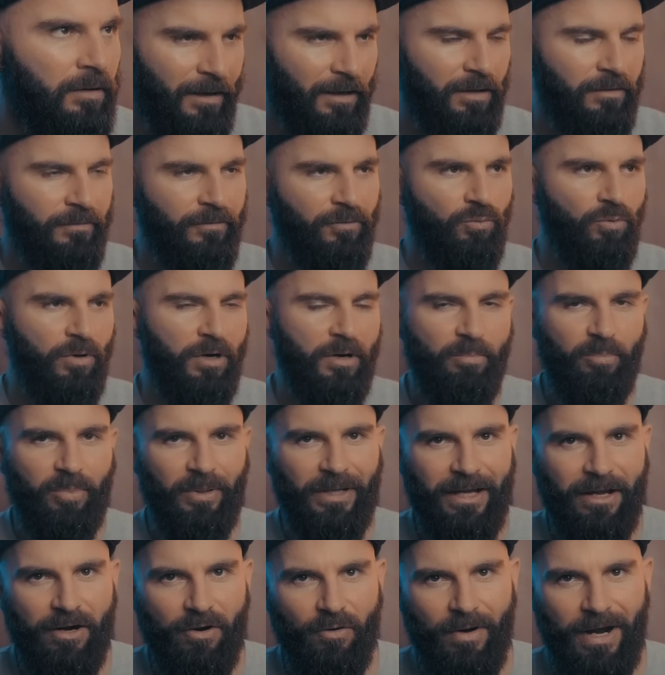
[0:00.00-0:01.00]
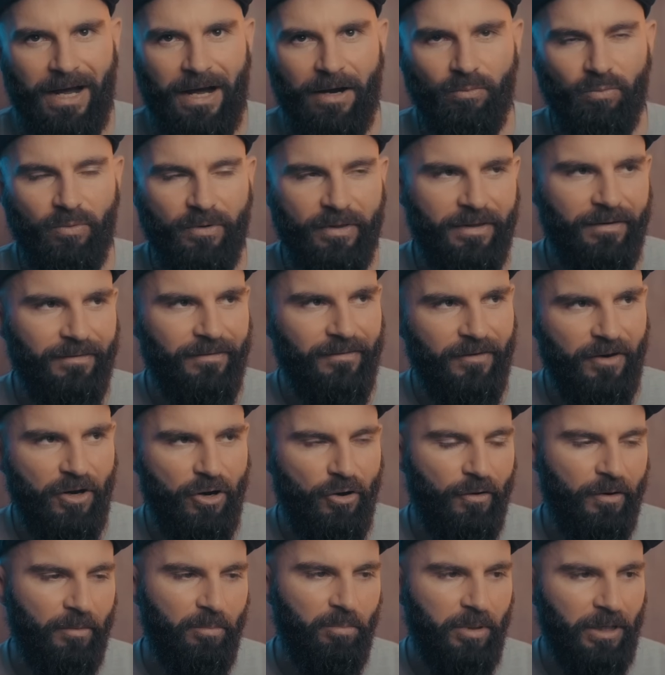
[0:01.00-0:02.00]
If you want to play around with the
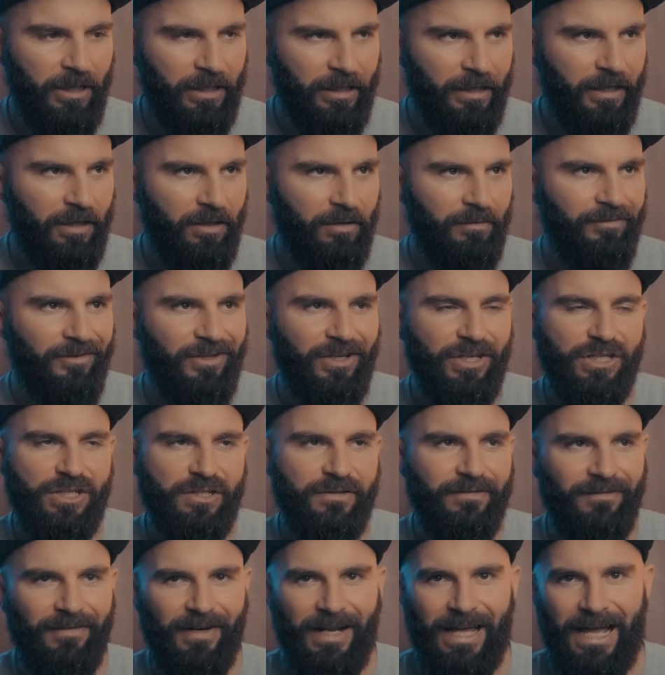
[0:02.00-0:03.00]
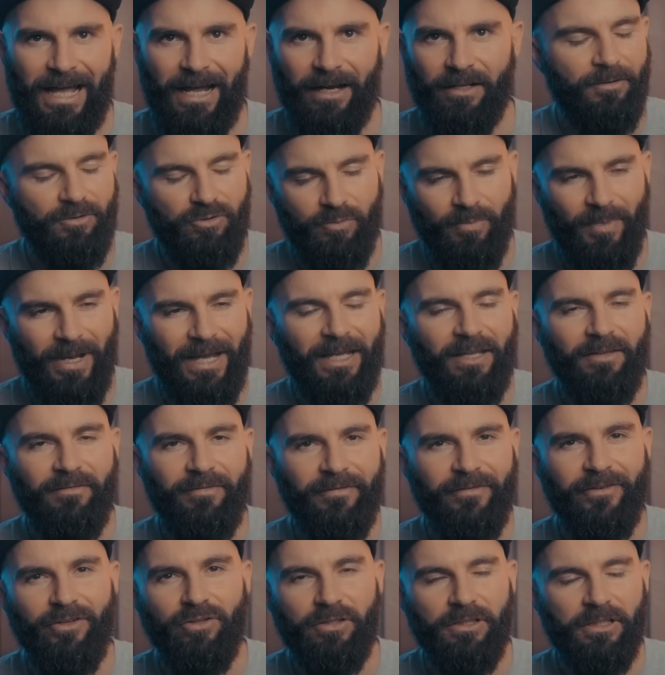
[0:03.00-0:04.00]
variability of each flag to make it
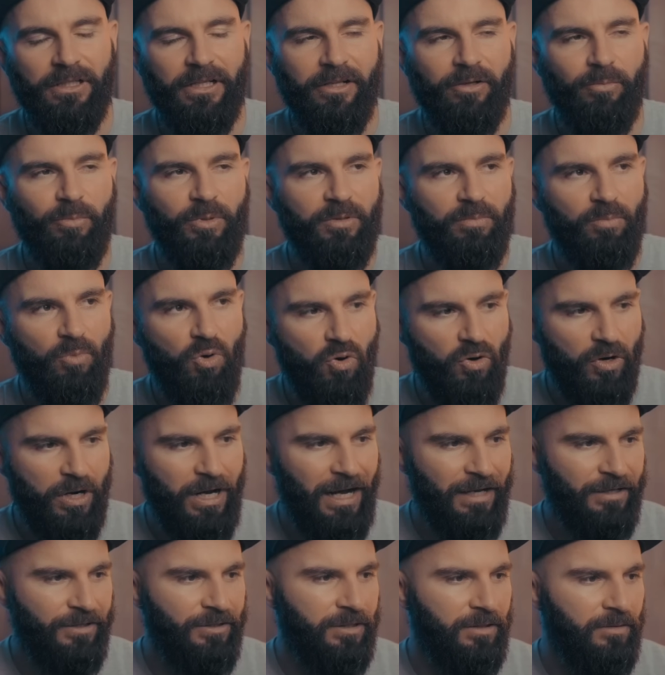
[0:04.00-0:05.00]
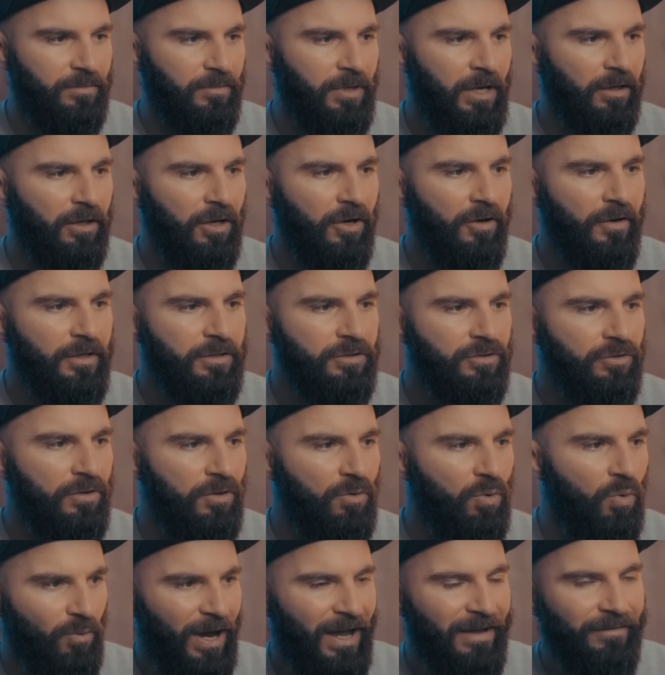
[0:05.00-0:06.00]
feel a little bit more custom, and go into
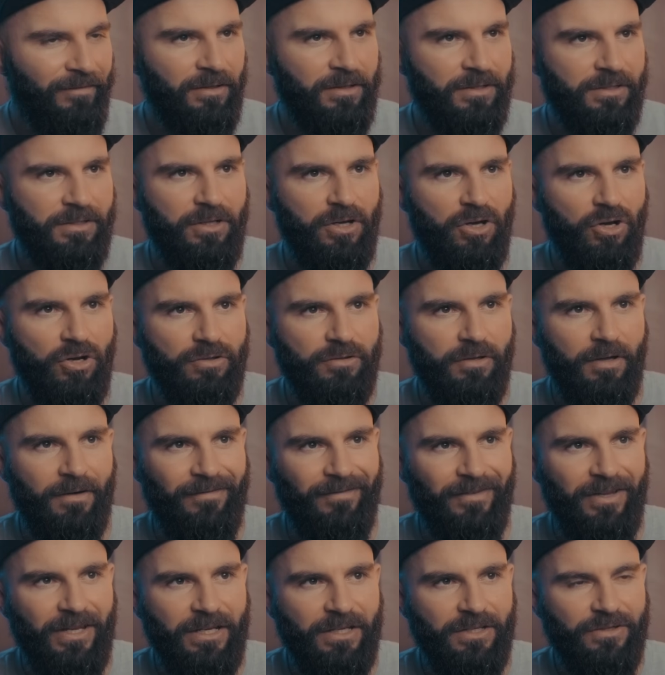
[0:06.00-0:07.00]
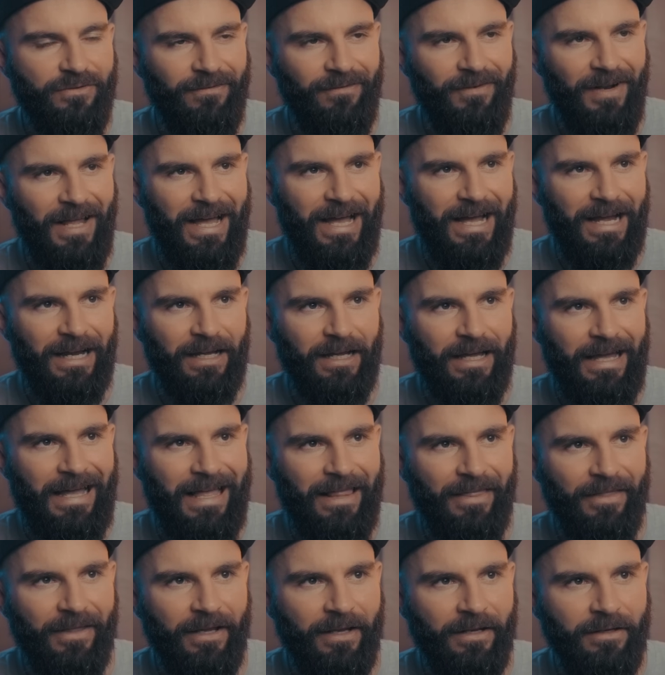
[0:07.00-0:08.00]
the waviness node of each flag
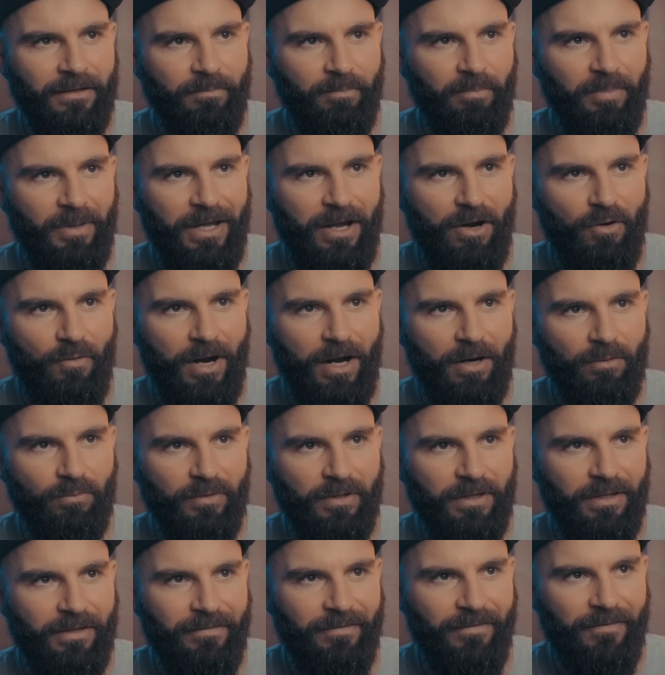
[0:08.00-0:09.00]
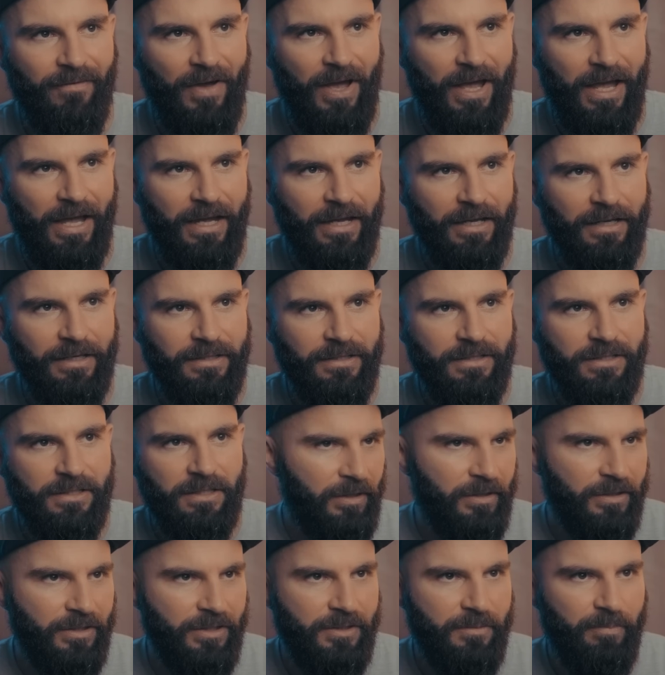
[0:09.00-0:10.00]
and then play around with the phase,
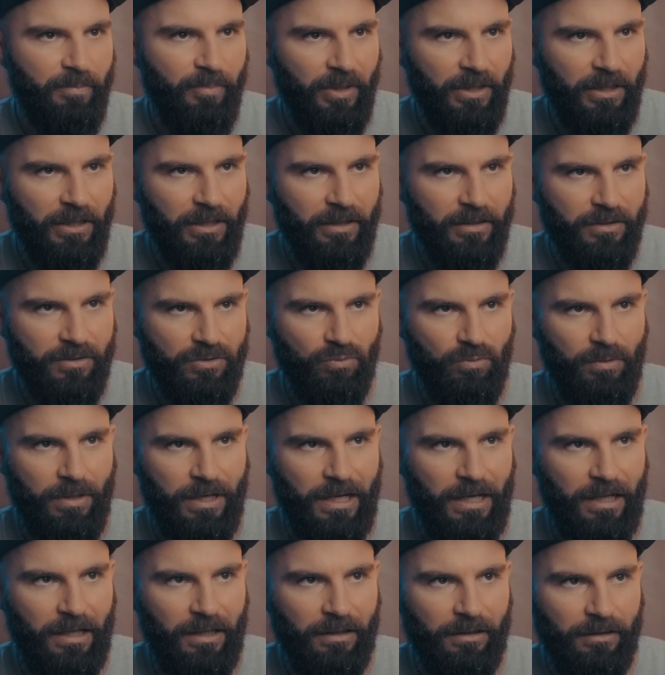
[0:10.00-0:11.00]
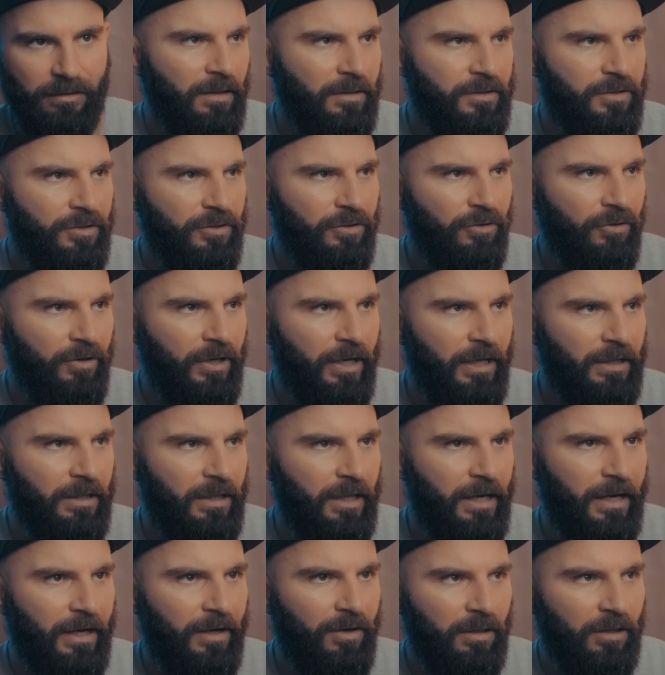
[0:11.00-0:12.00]
the speed as well, until you get
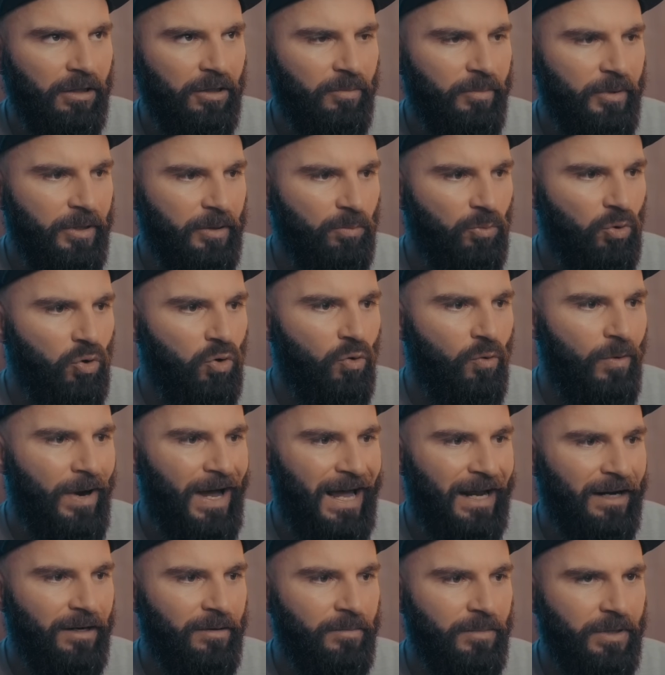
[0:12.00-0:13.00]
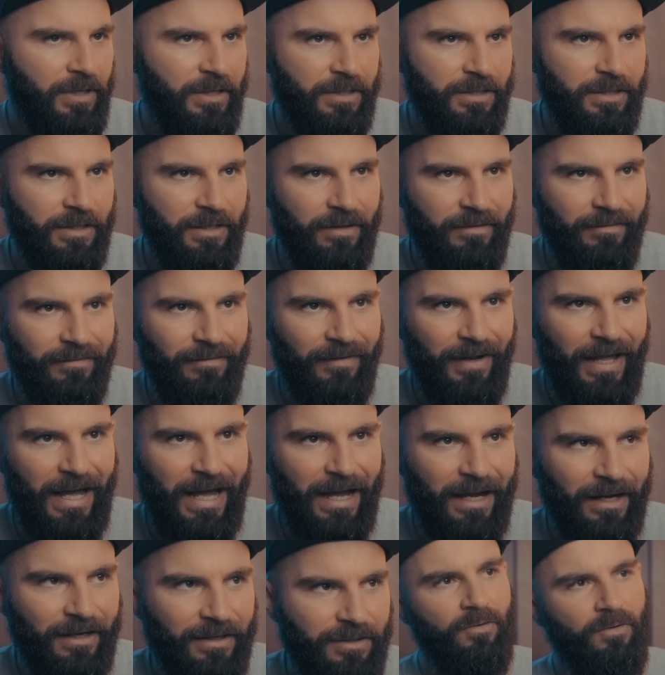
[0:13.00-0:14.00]
like a little bit more randomness in the
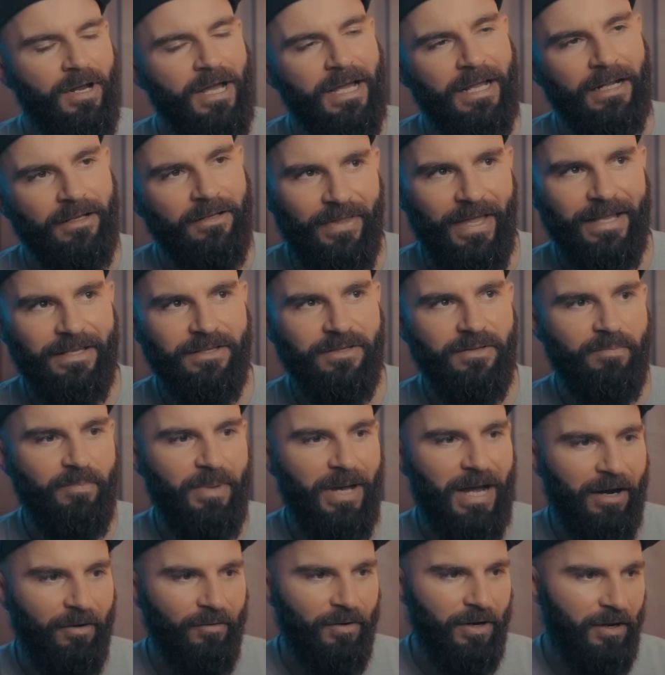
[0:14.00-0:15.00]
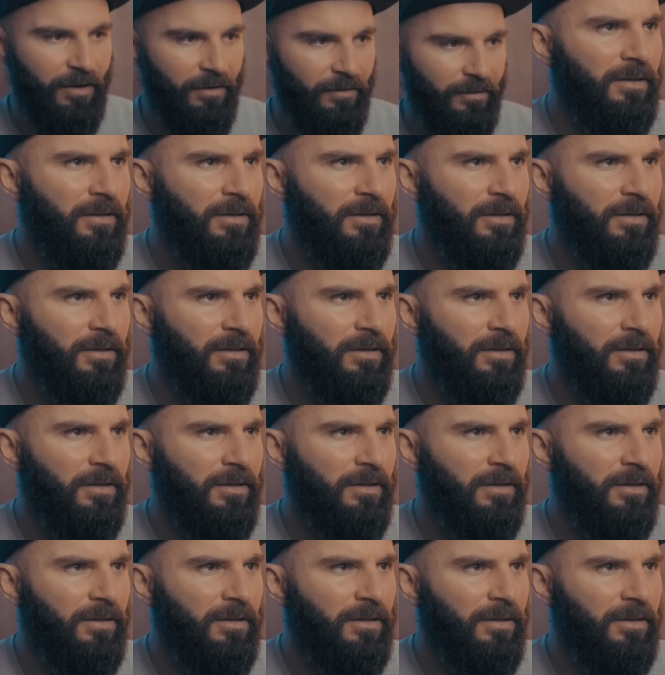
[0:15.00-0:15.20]
flags. Right, that's the background.